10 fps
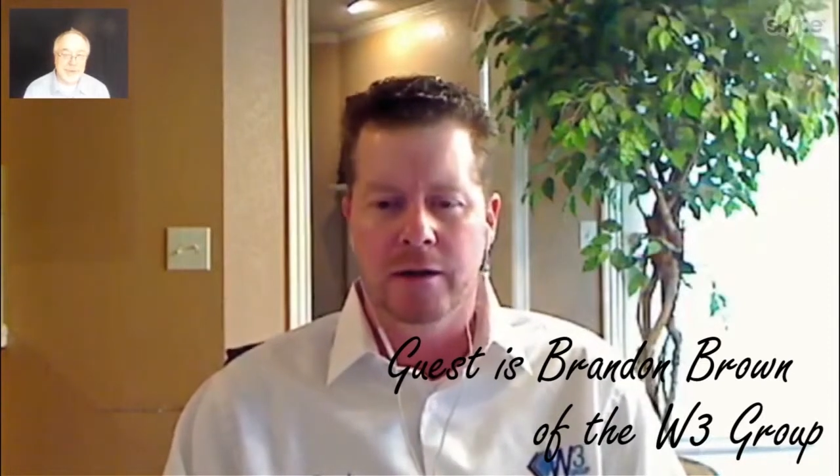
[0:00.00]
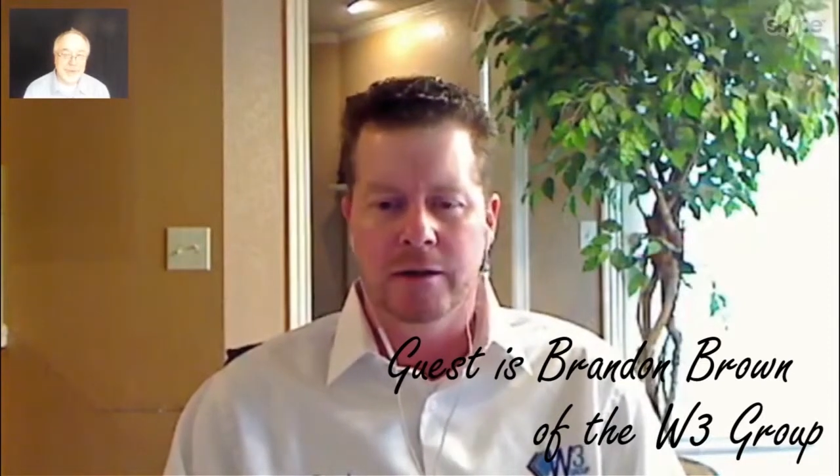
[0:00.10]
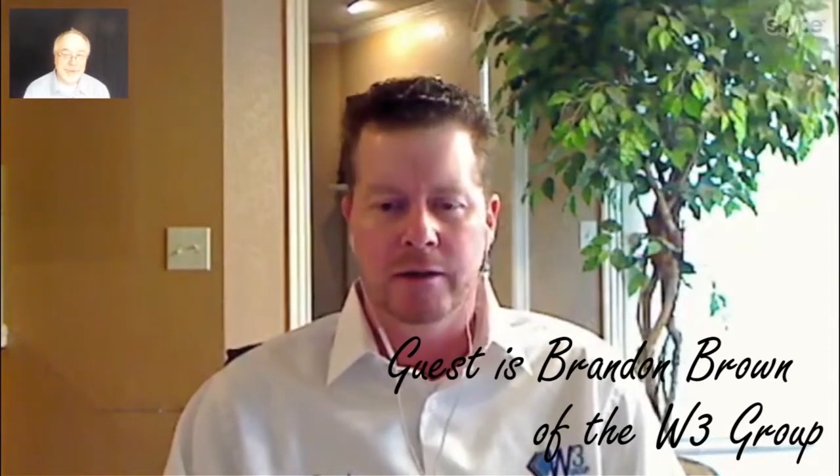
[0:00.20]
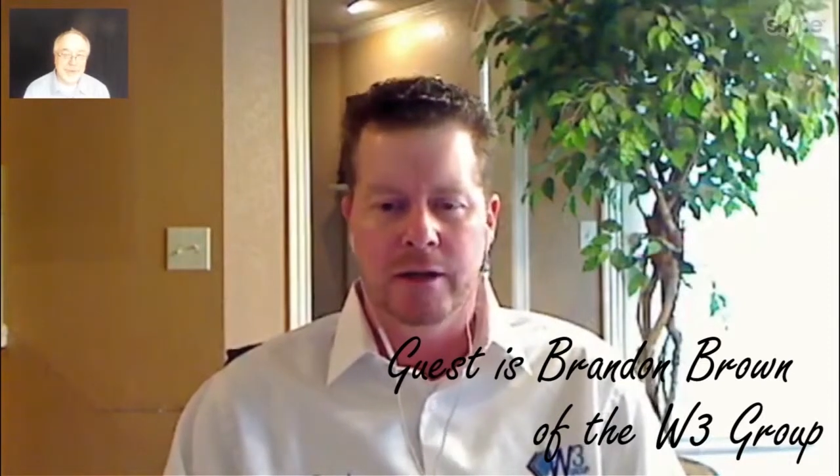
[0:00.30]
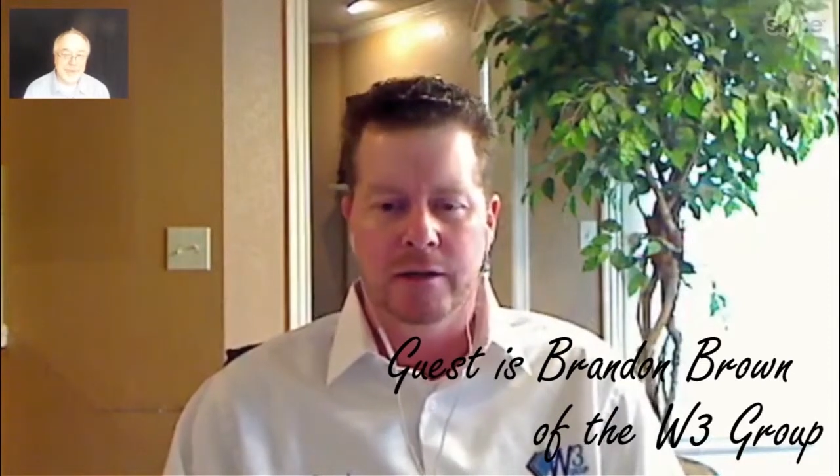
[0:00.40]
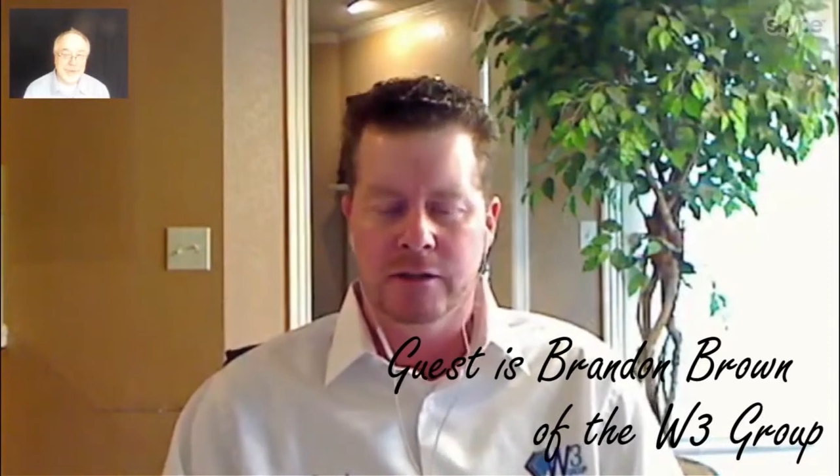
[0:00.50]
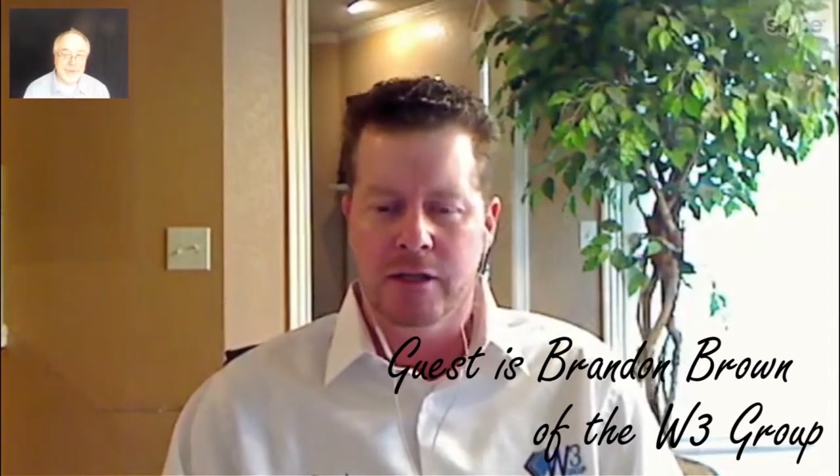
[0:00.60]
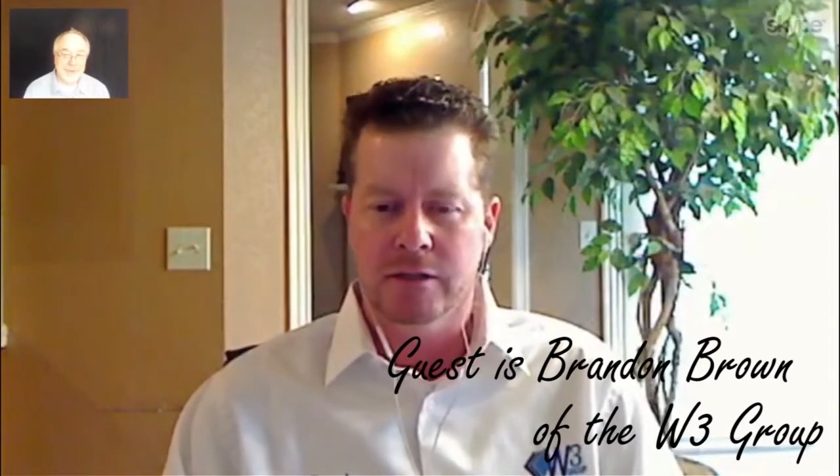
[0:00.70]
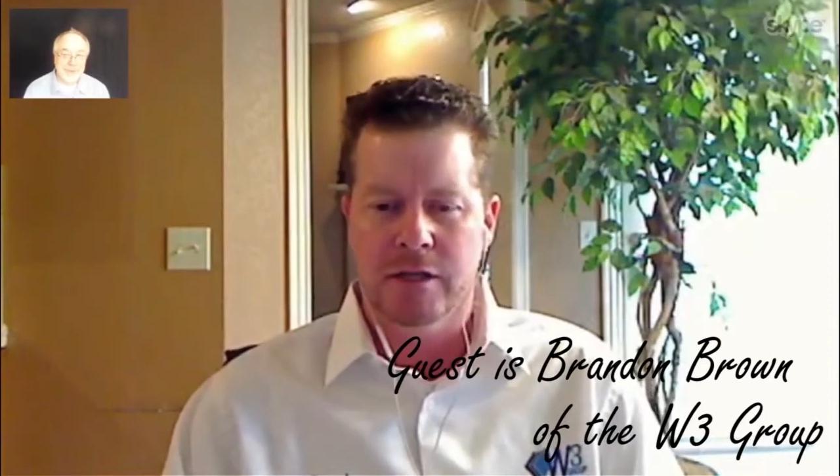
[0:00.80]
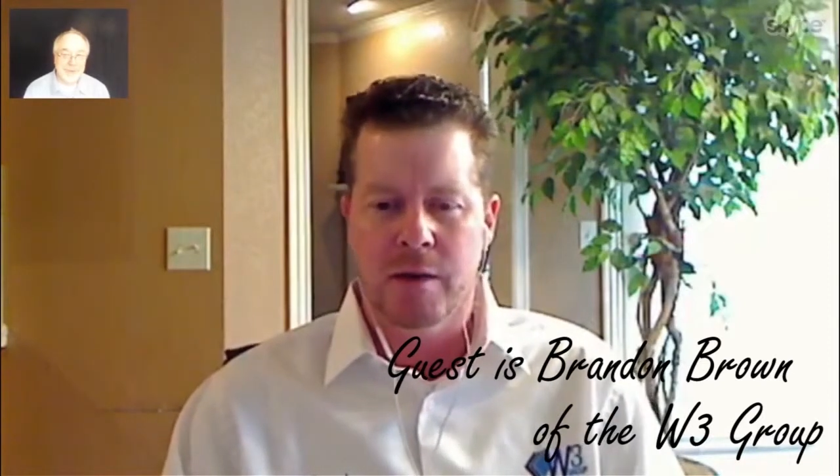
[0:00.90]
and
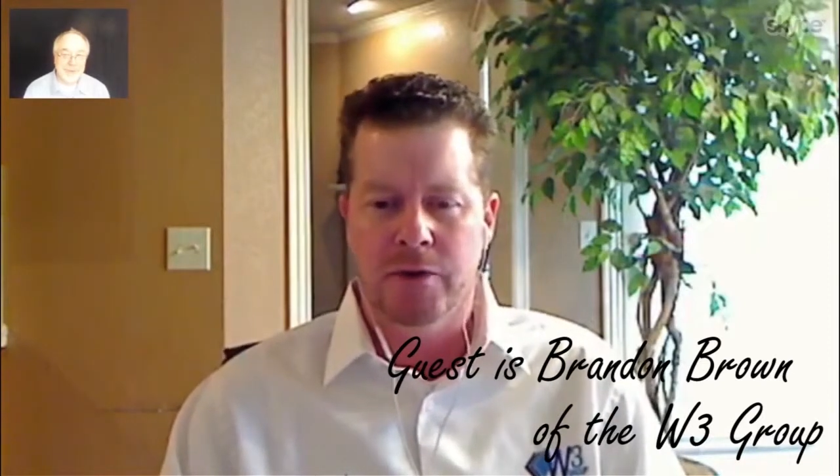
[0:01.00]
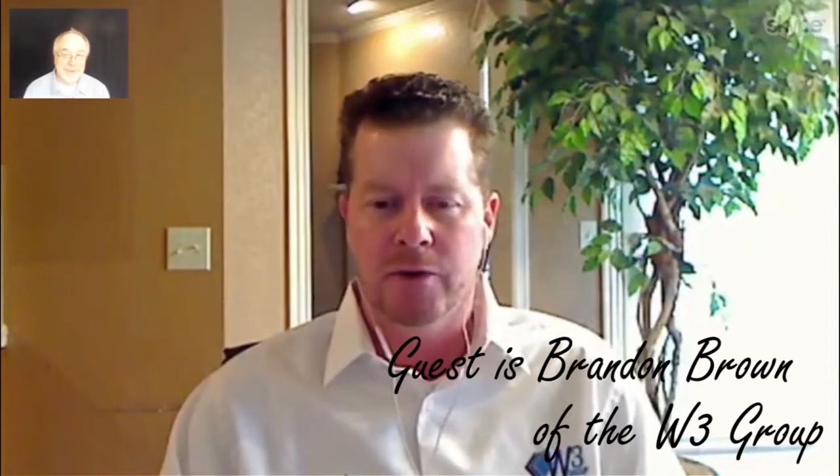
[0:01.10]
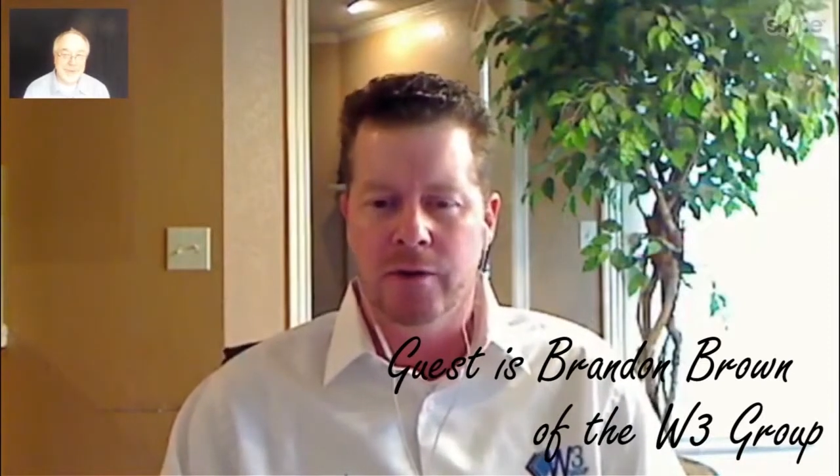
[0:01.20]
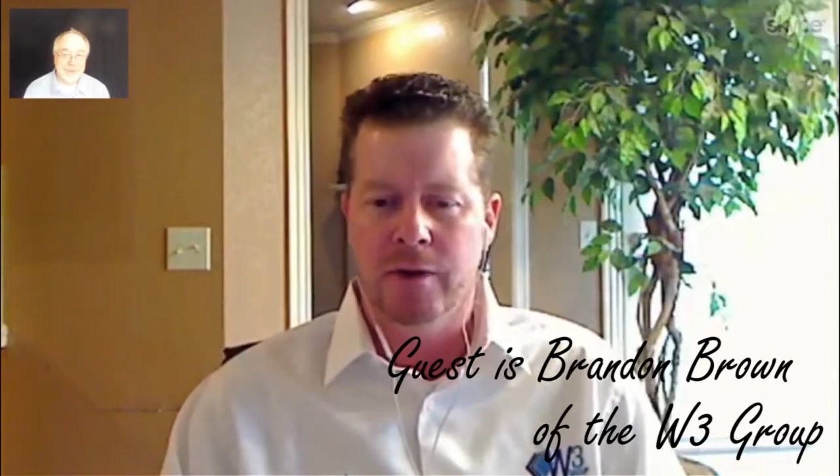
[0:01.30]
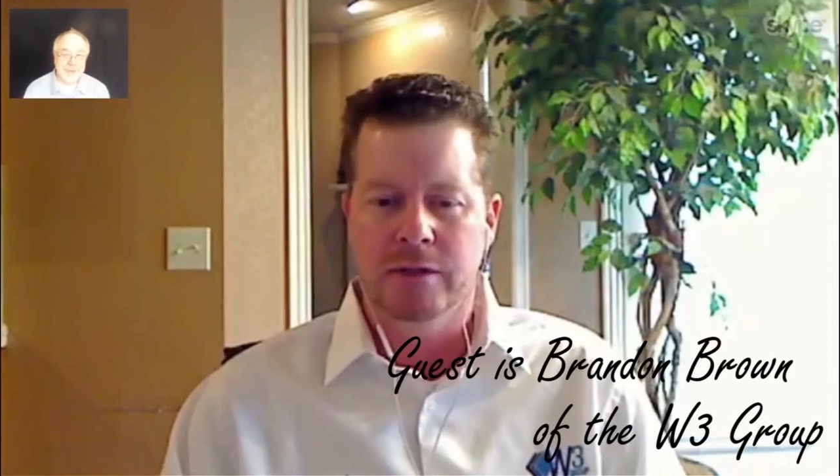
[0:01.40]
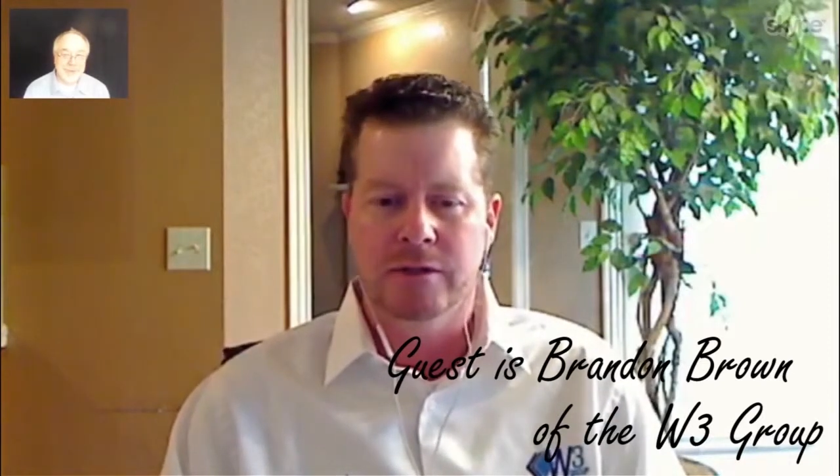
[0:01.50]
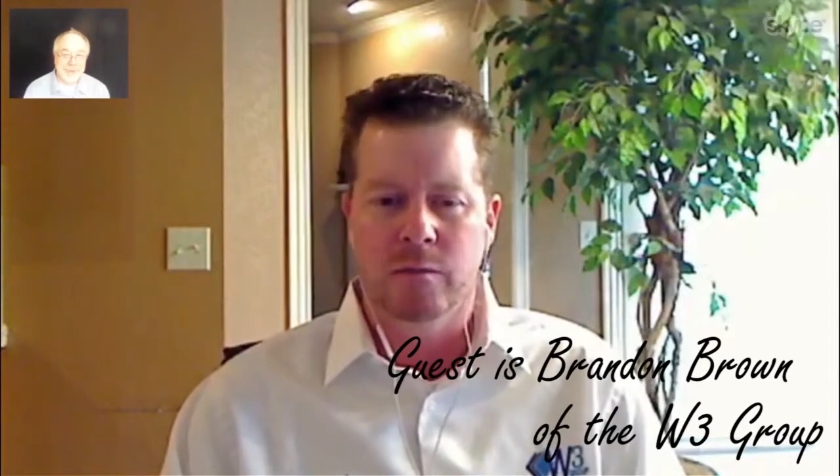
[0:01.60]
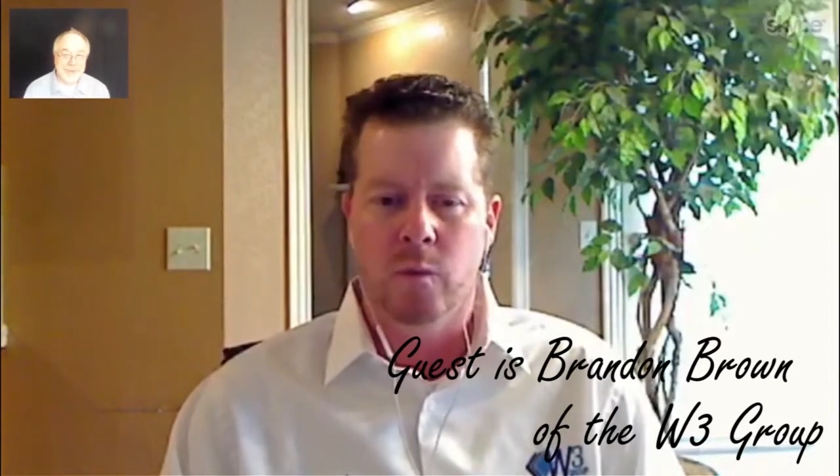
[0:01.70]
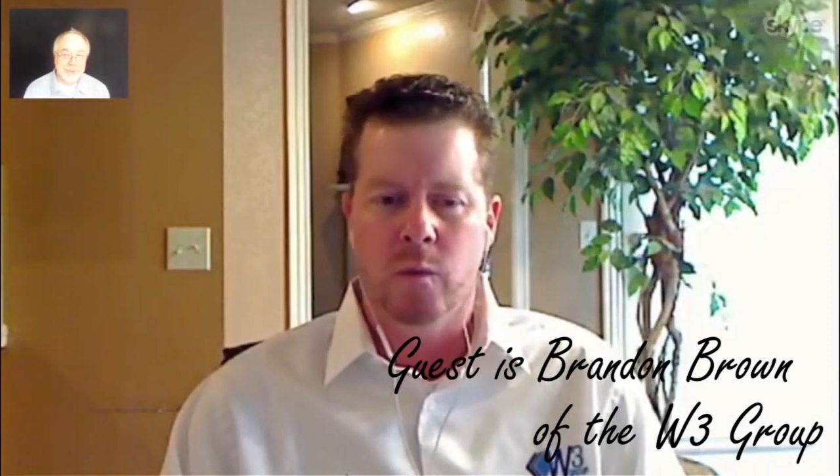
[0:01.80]
discuss opportunities and